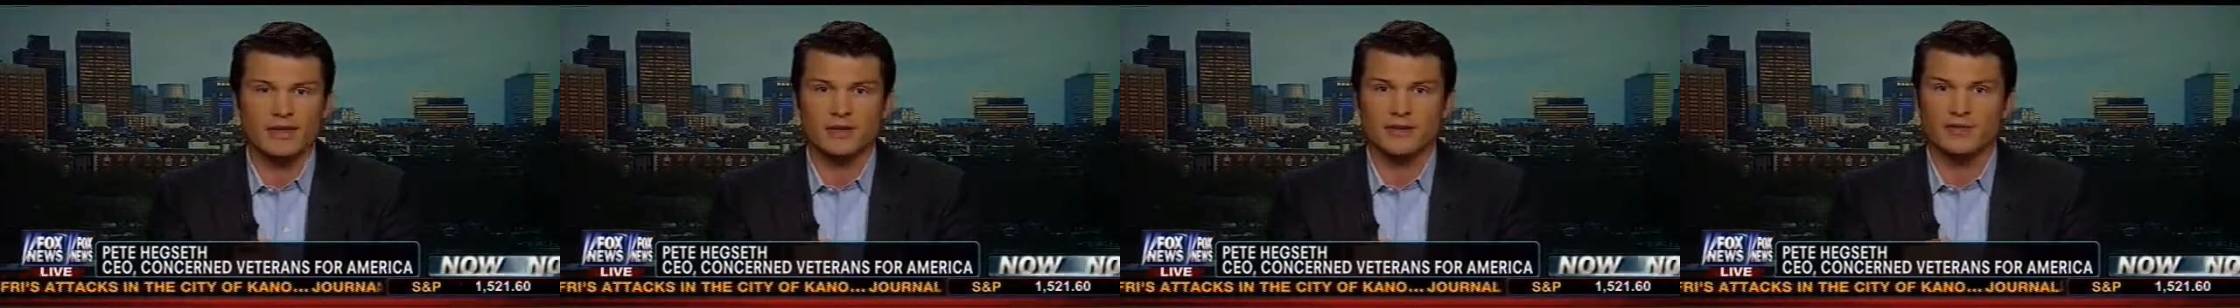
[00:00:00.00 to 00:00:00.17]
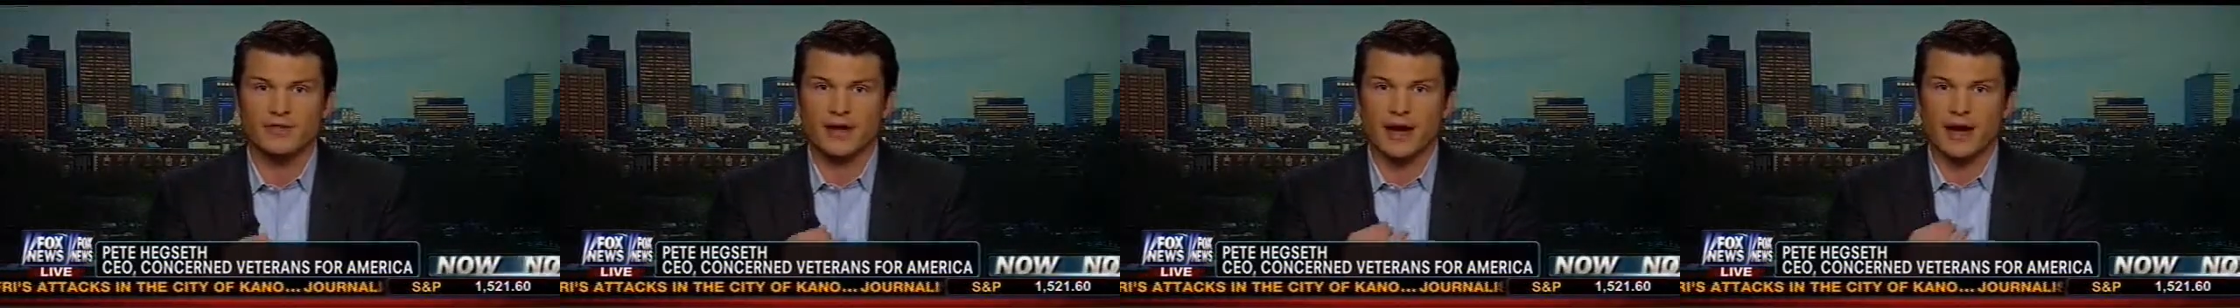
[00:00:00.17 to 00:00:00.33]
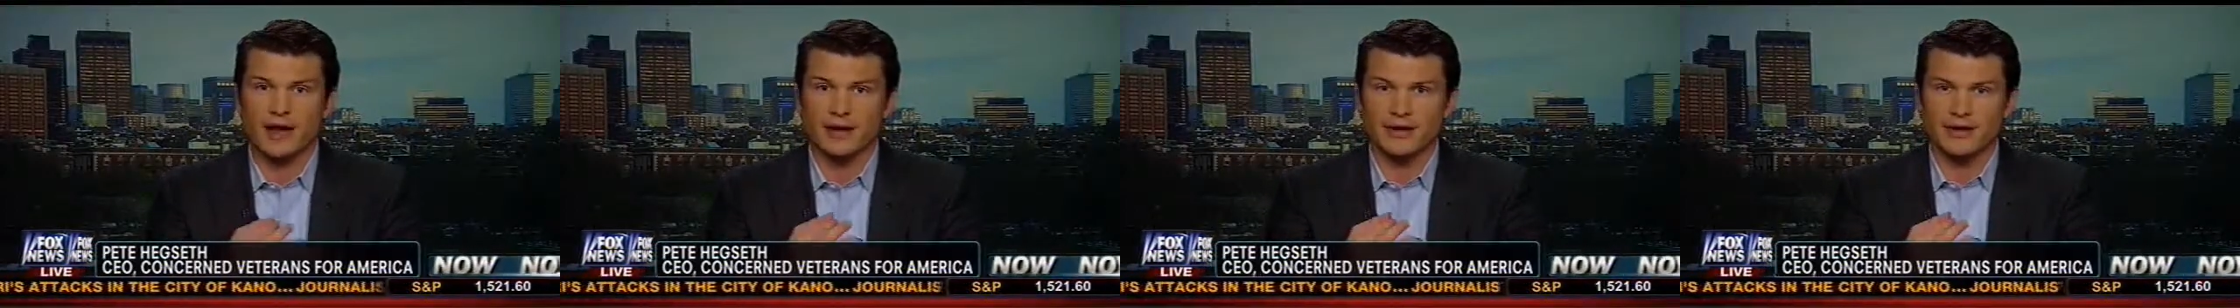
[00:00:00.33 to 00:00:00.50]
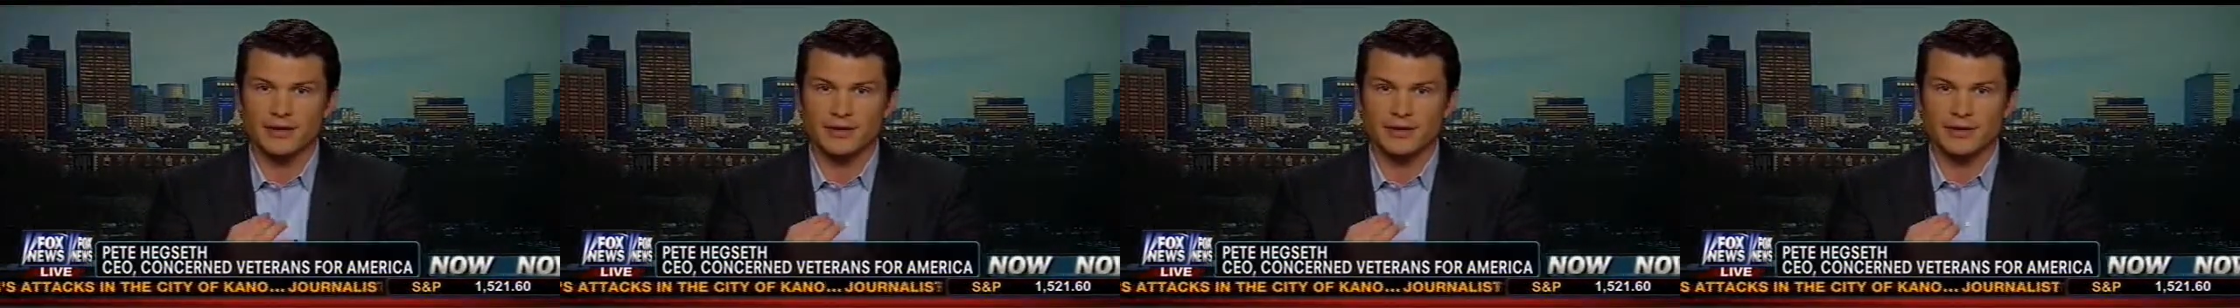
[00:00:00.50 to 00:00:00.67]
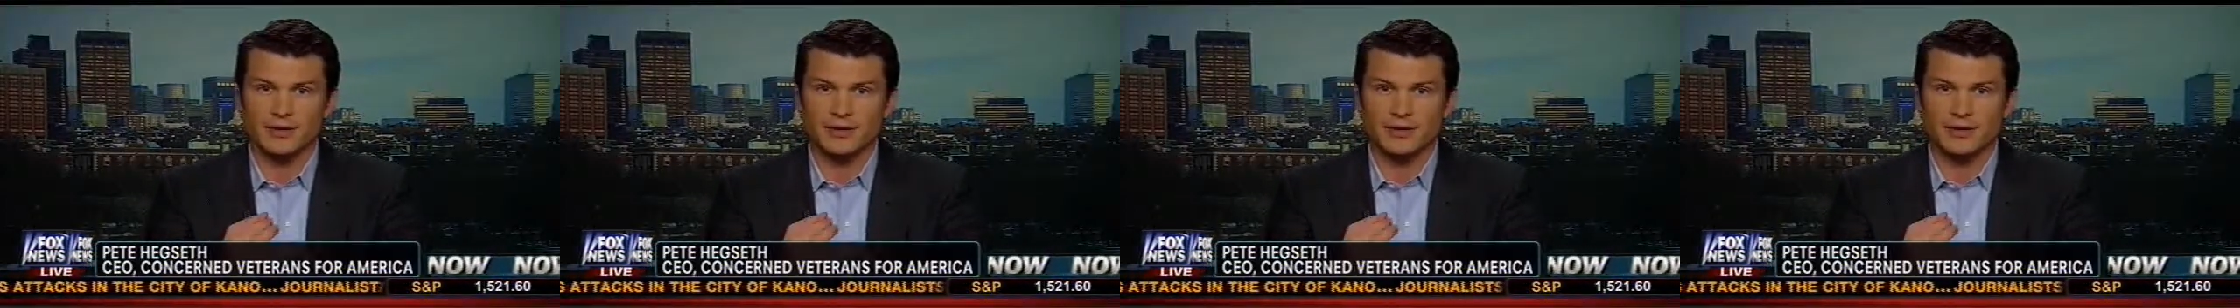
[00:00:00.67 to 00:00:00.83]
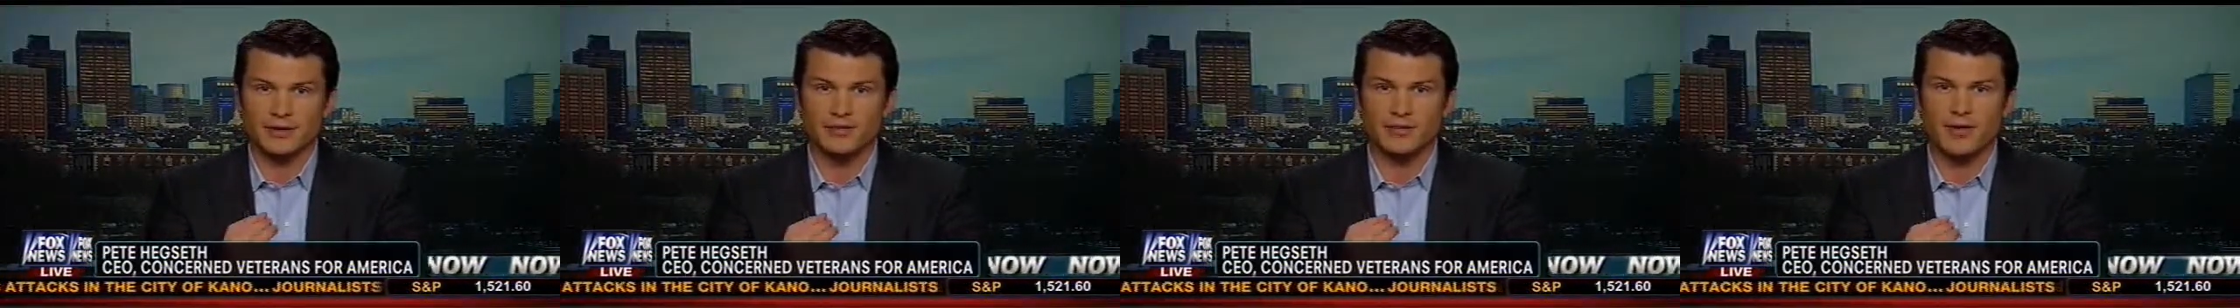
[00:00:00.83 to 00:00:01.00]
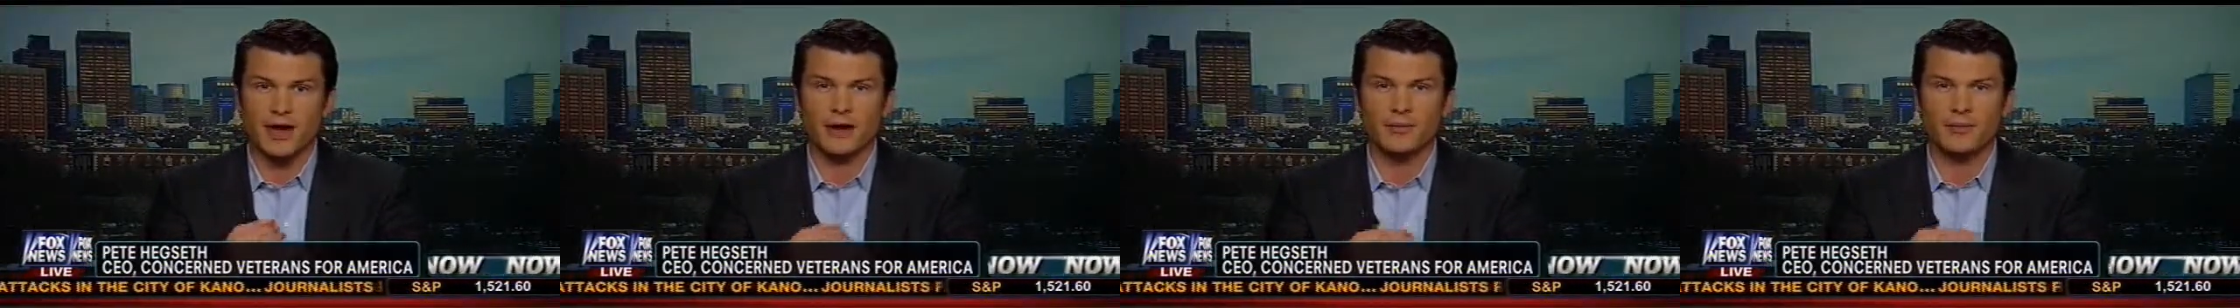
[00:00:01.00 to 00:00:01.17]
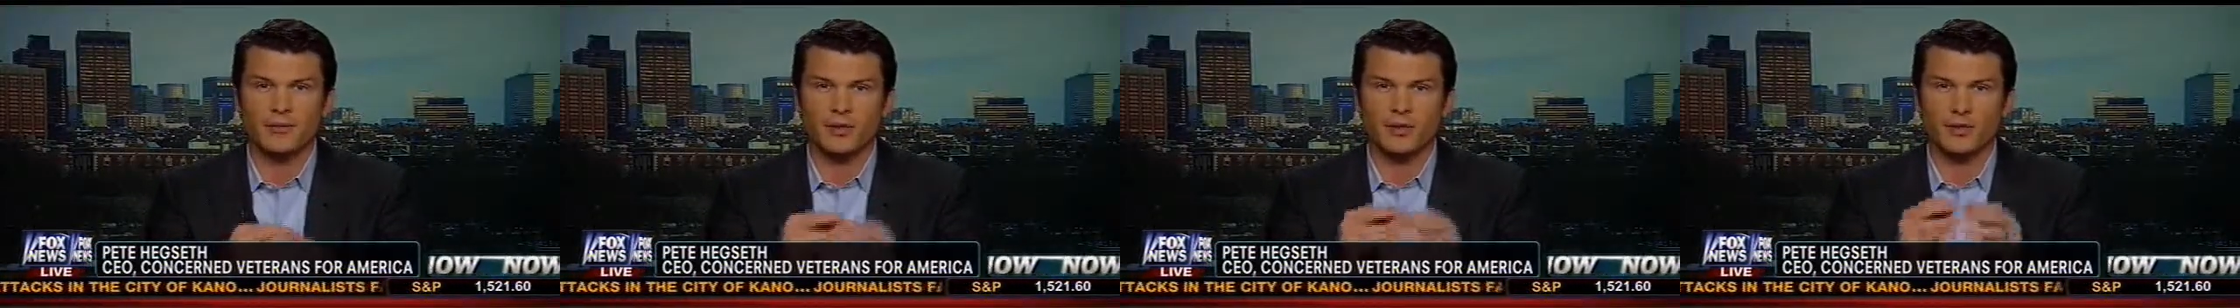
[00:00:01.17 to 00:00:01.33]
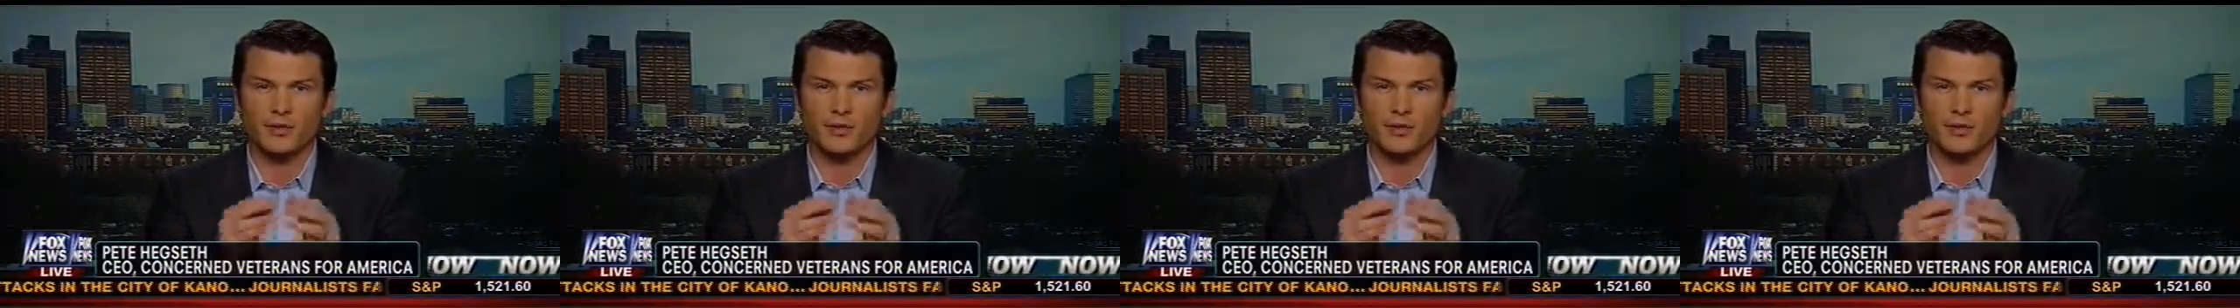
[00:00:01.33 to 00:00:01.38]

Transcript: You've got to